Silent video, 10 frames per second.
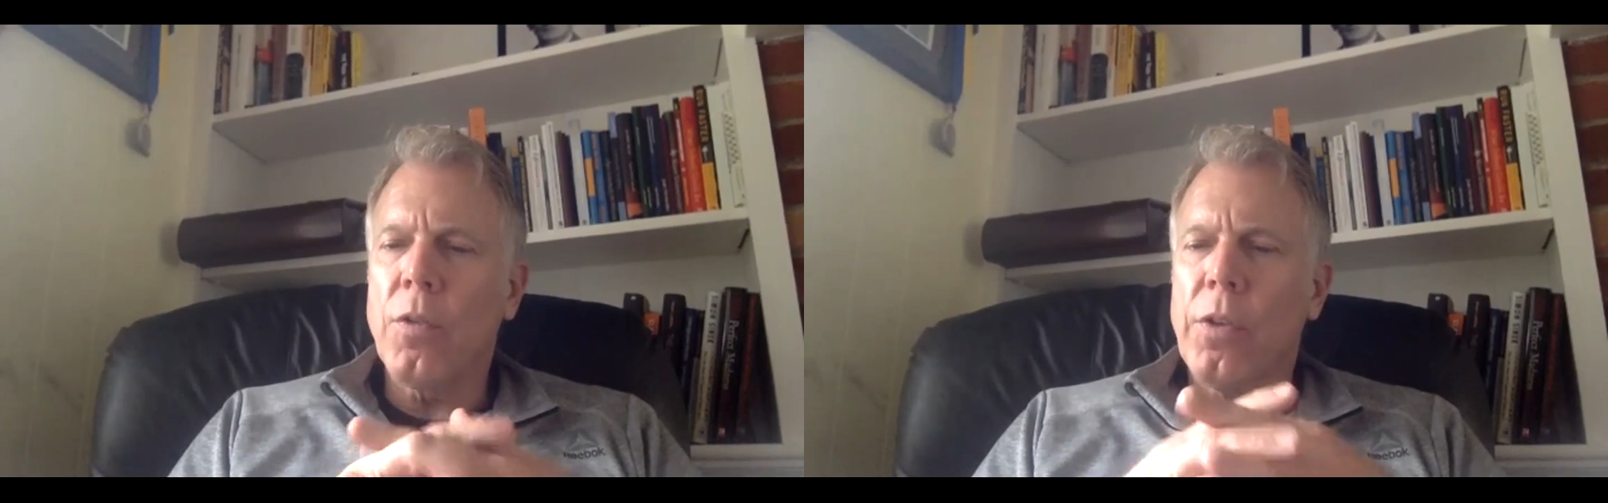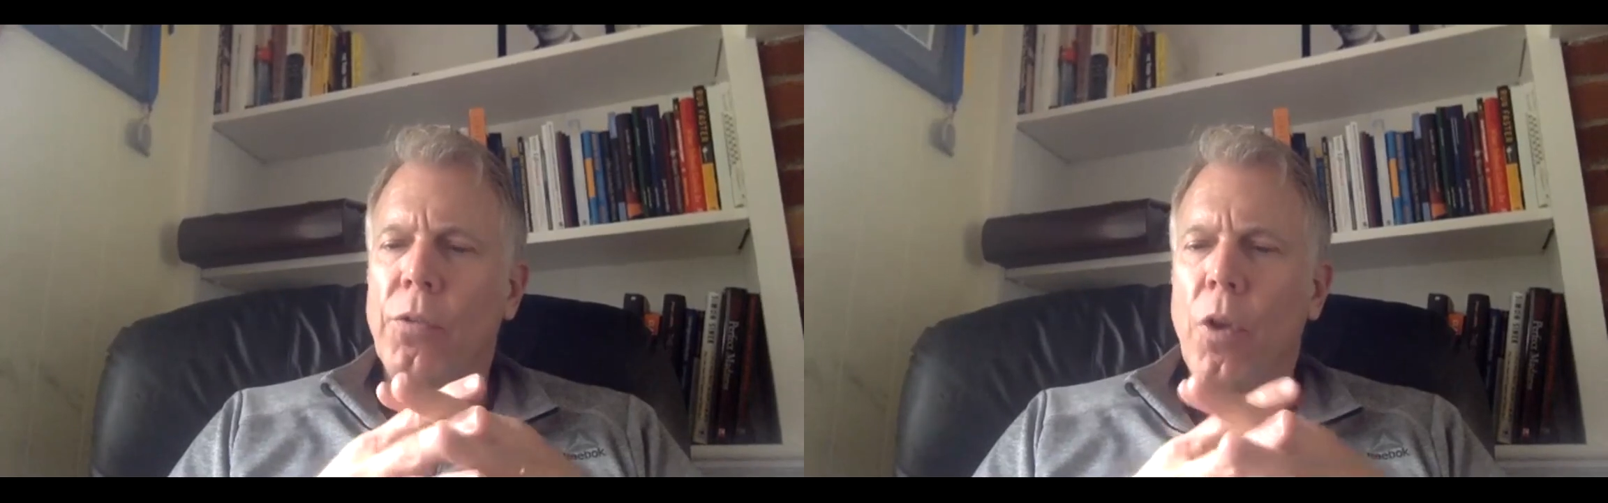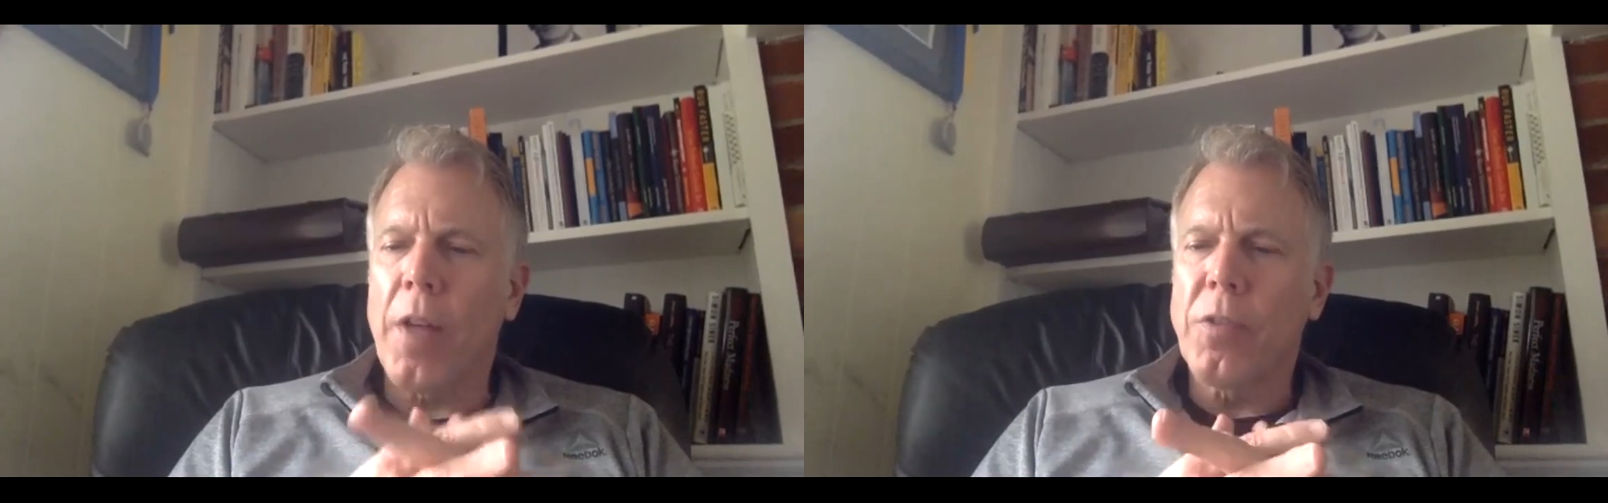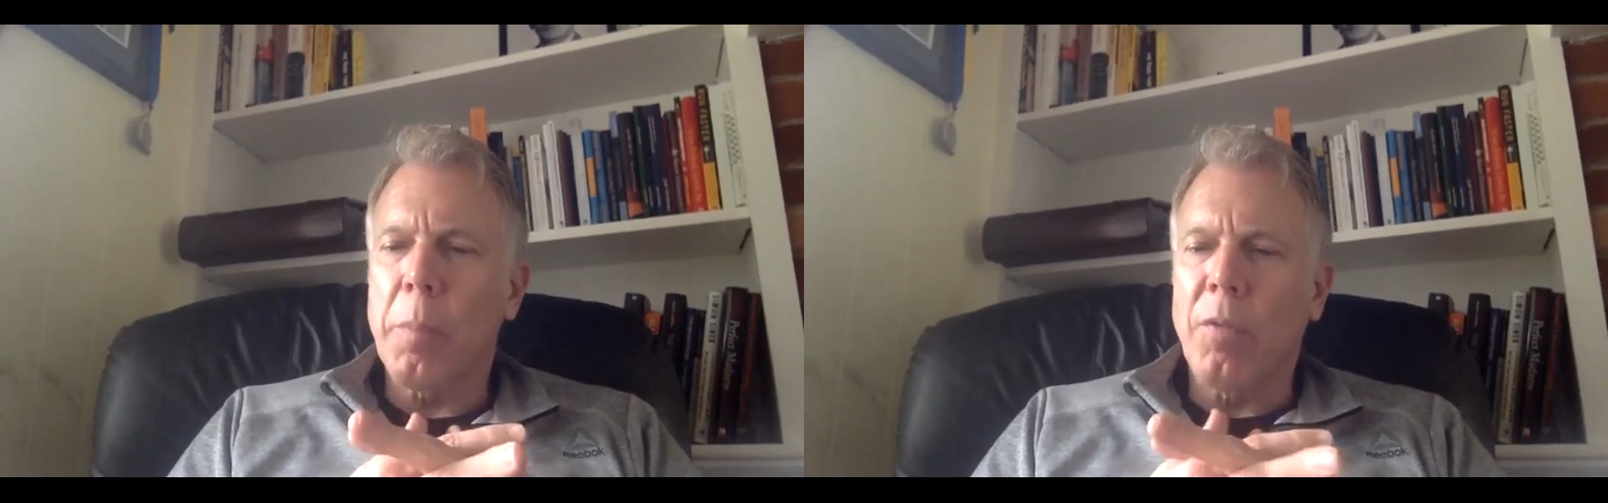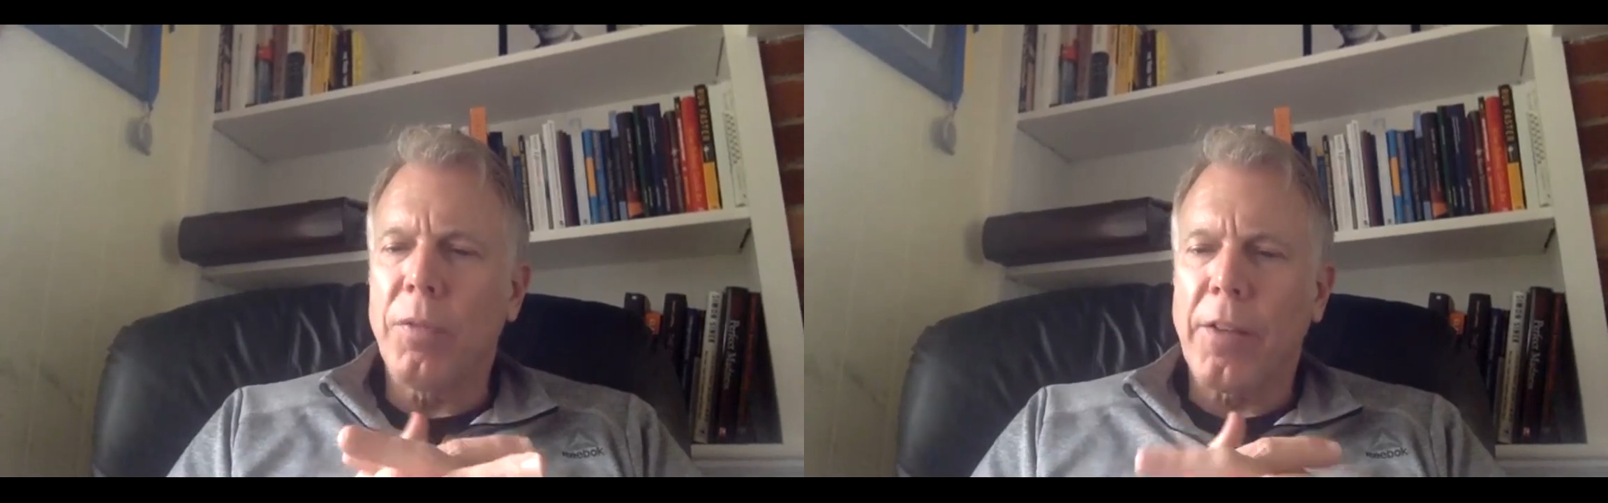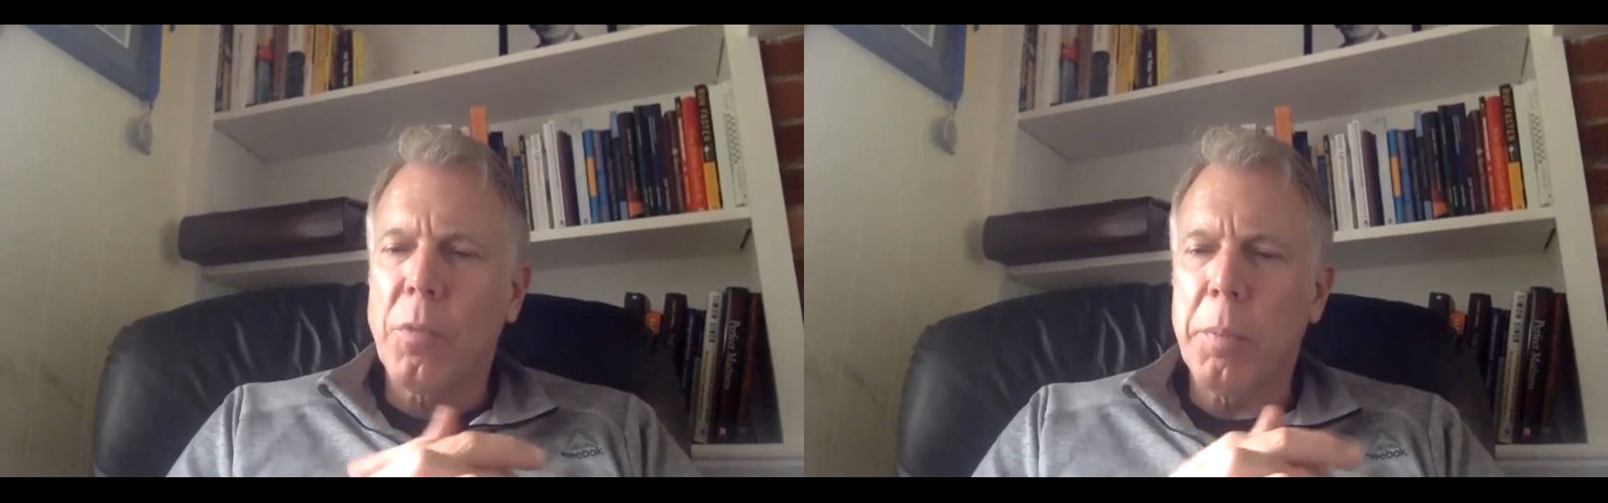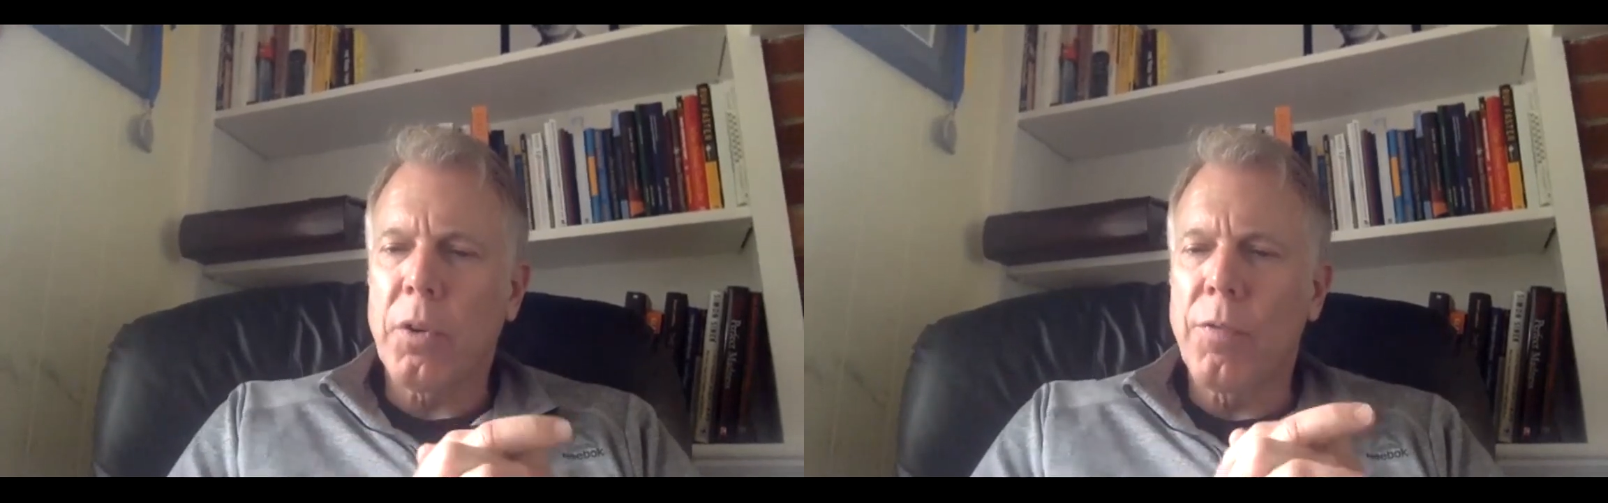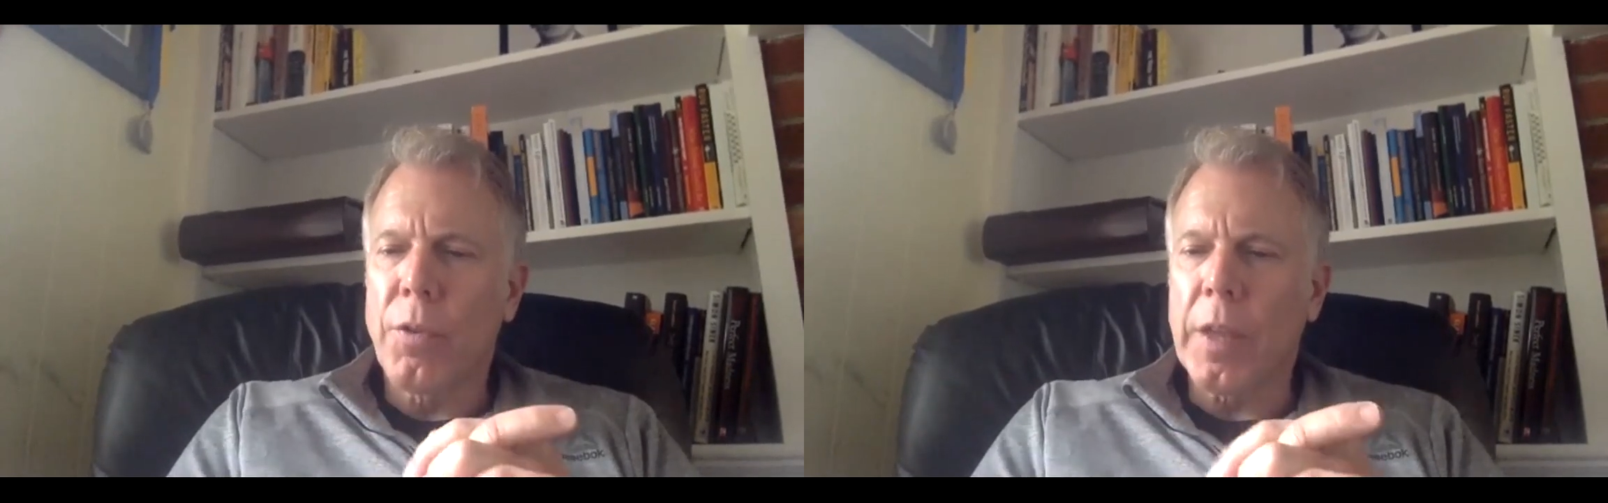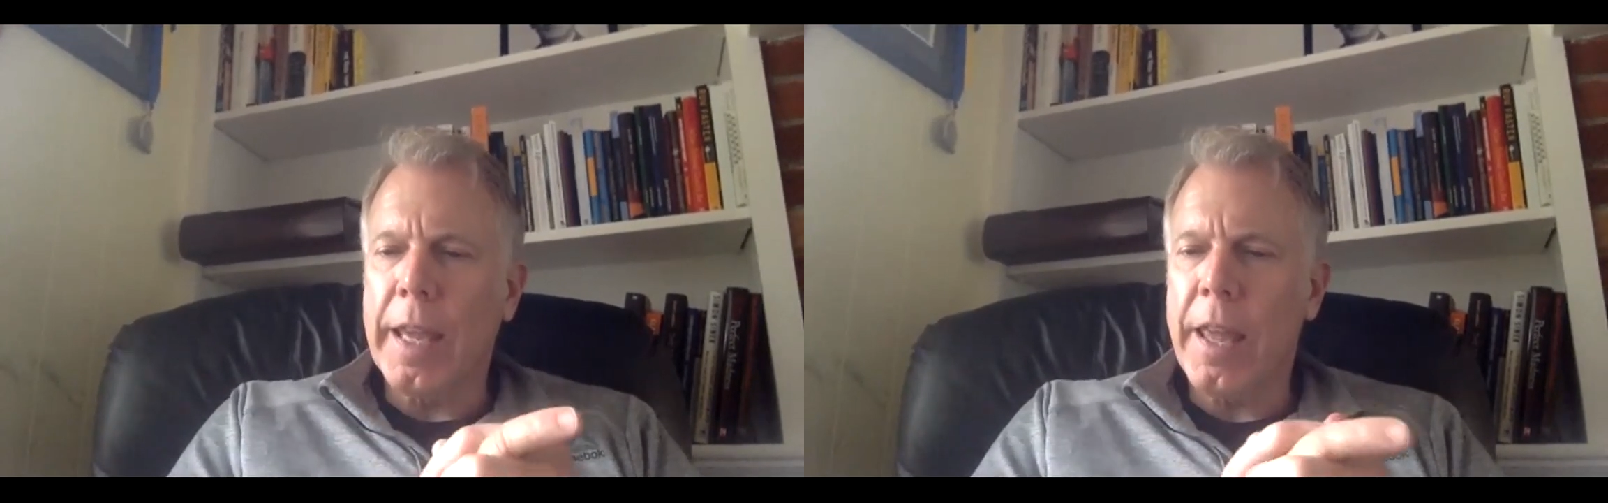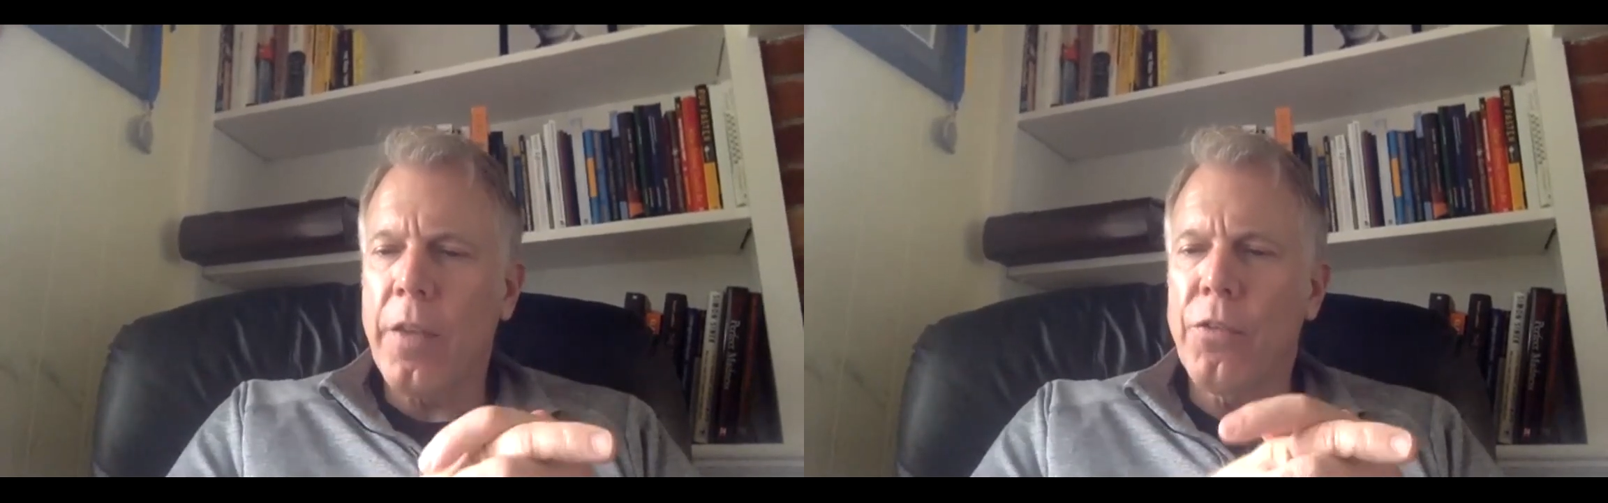these thoughts about flexibility for the
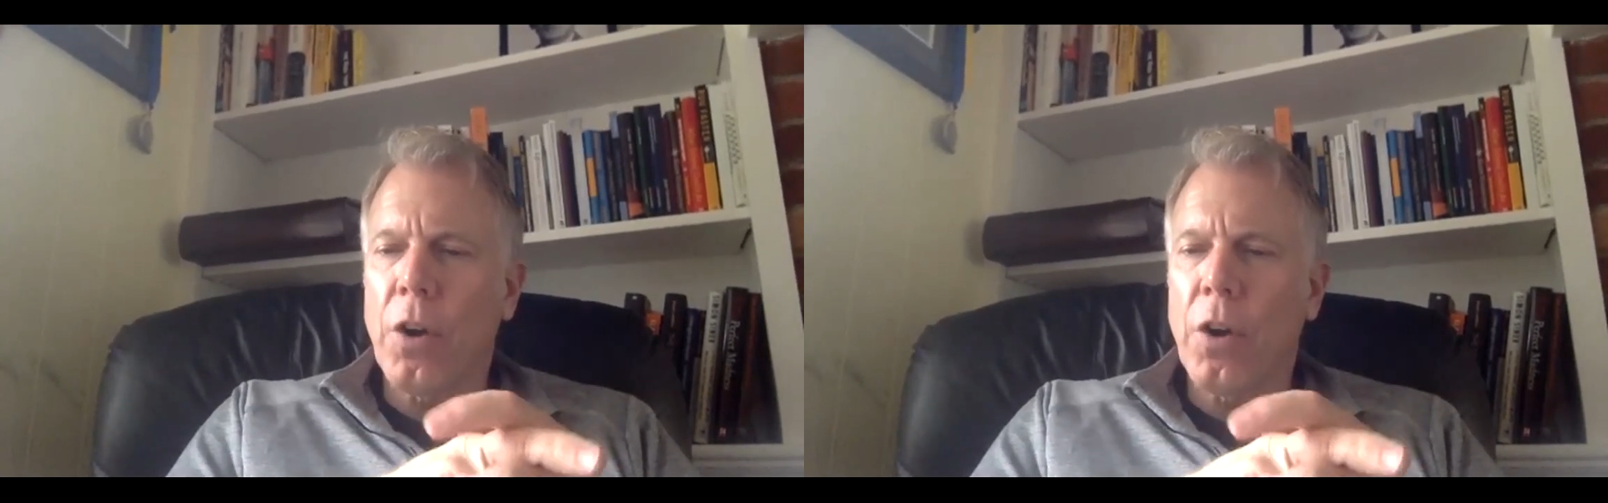kids.